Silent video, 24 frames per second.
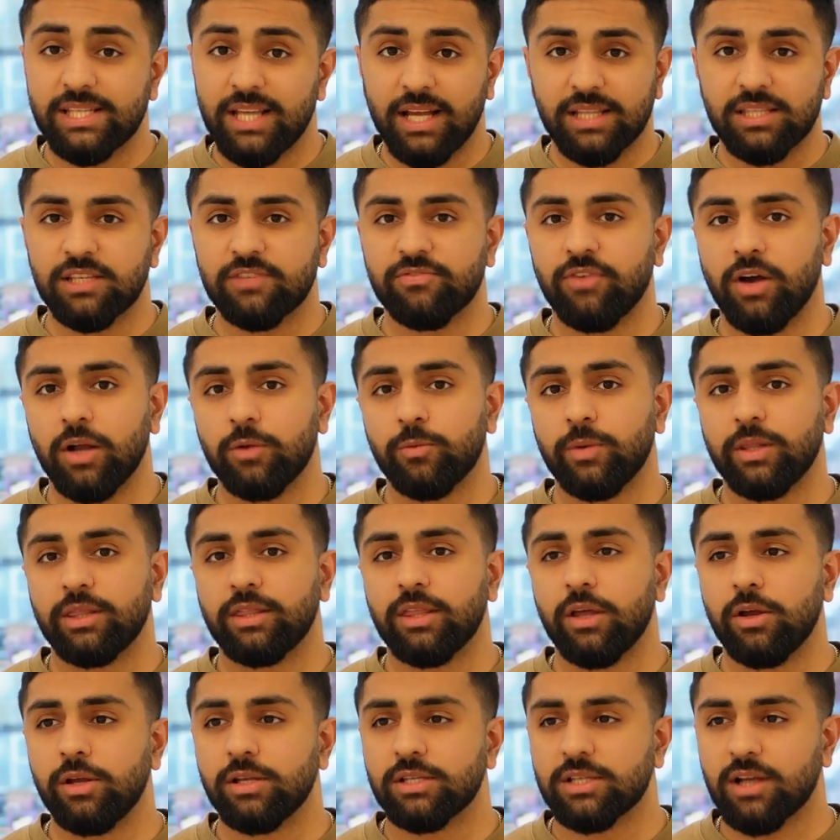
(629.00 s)
be satisfied
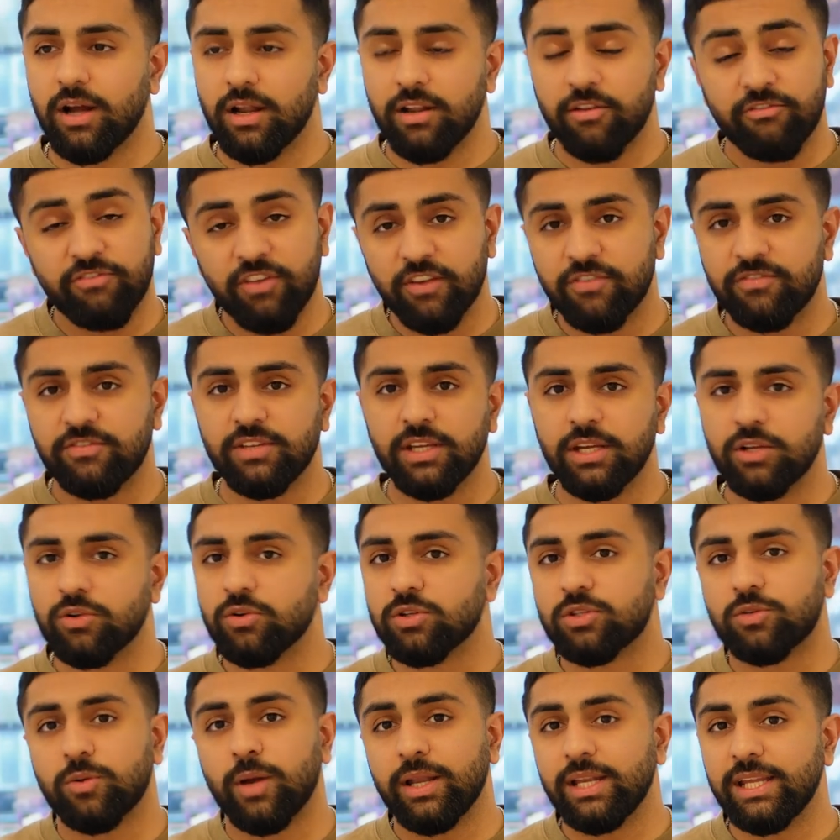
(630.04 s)
with those kind of 15
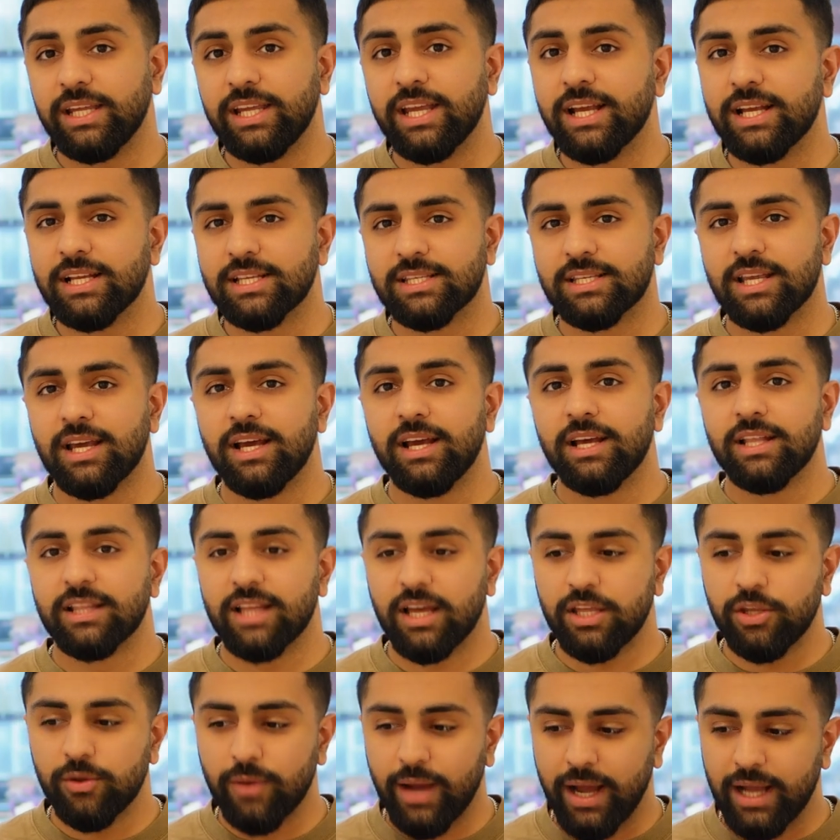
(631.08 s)
or 20 years
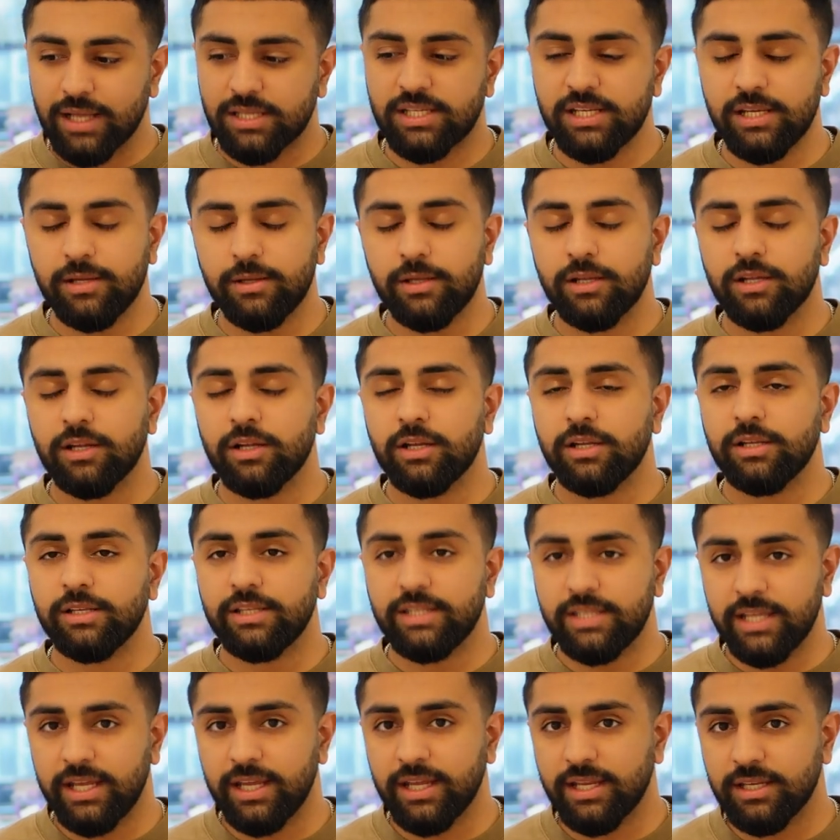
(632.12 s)
that you actually
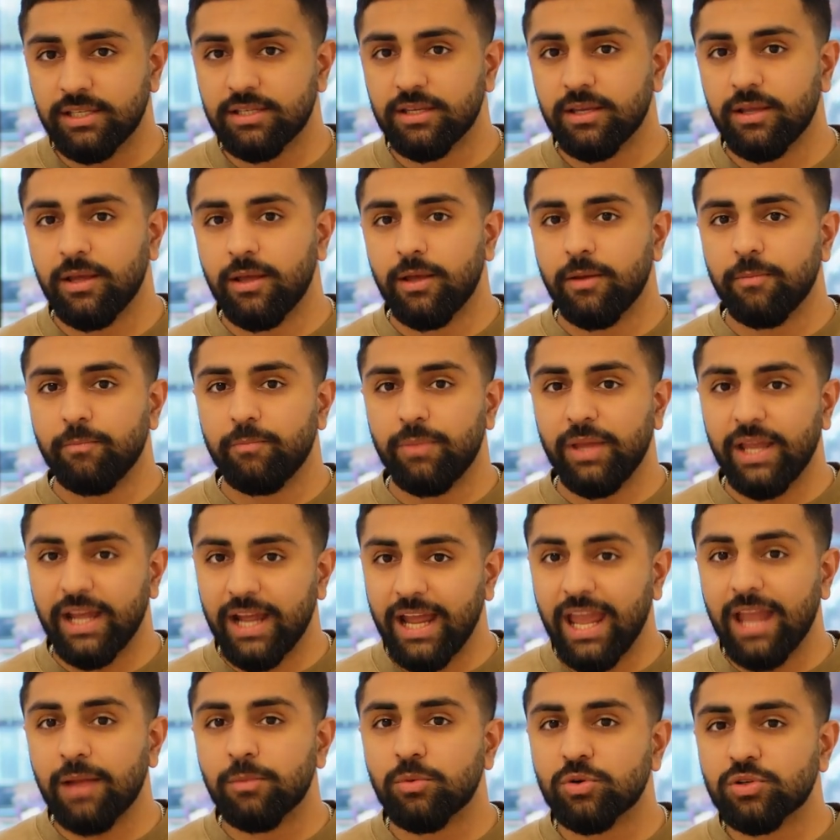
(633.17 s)
did
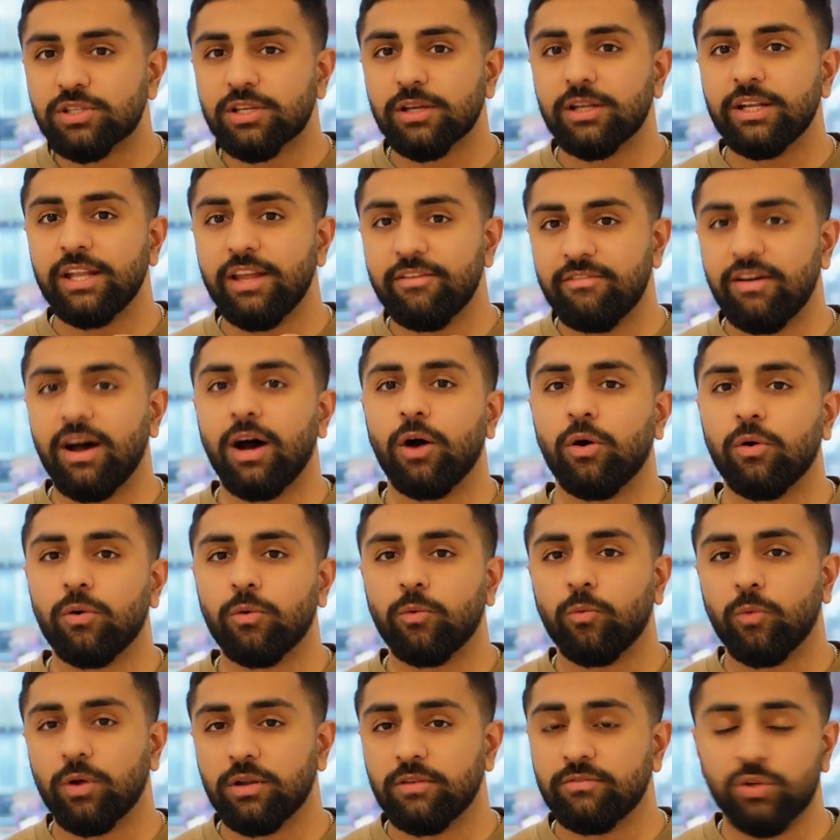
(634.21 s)
being able to live
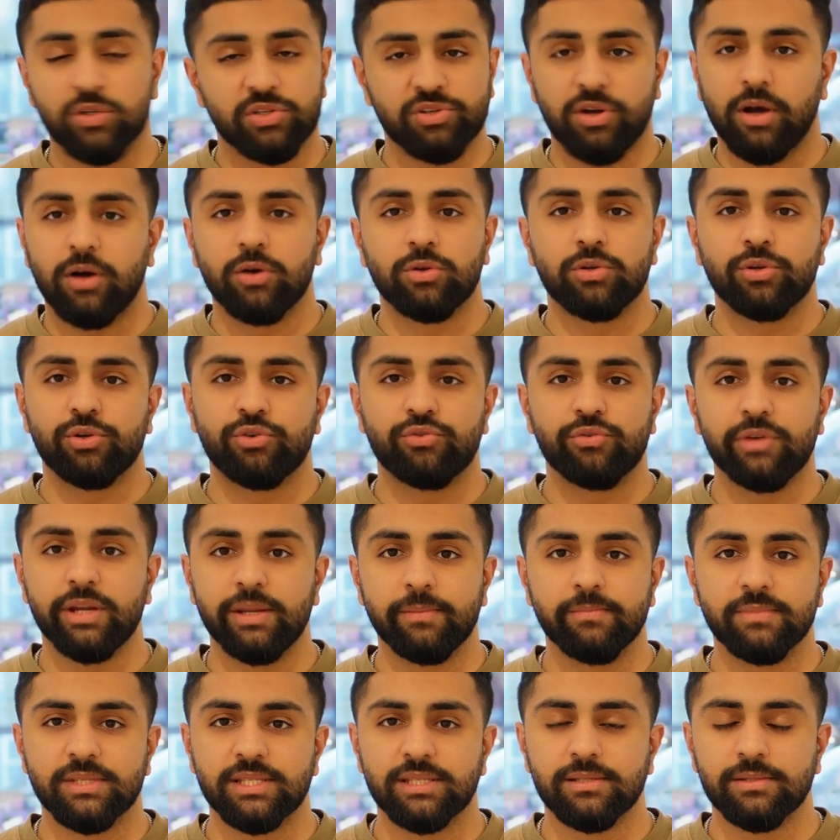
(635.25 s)
out one of your childhood
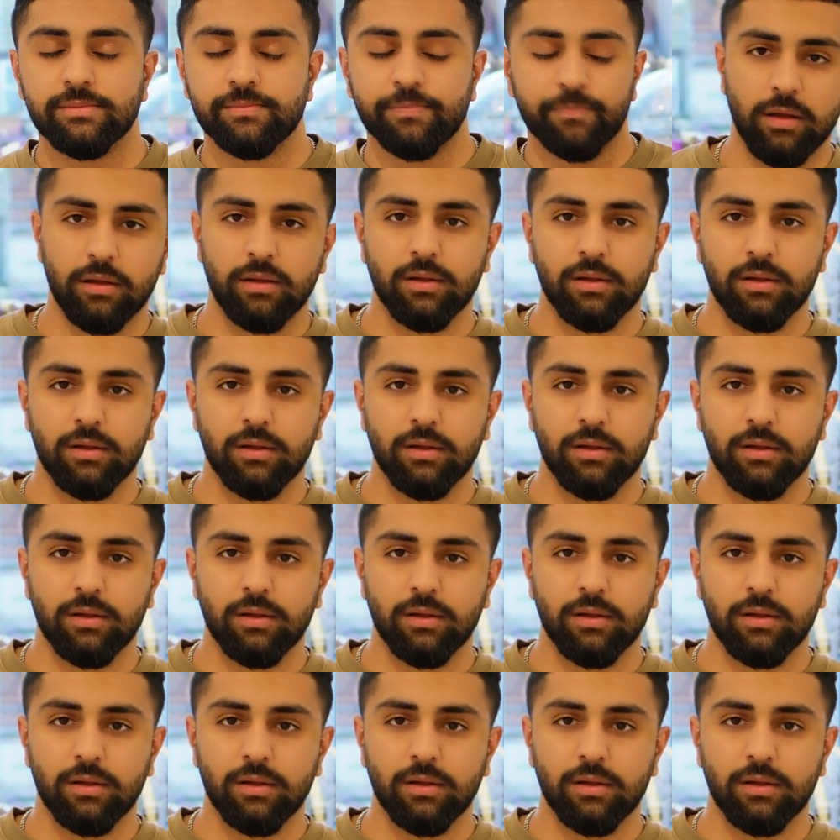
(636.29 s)
dreams.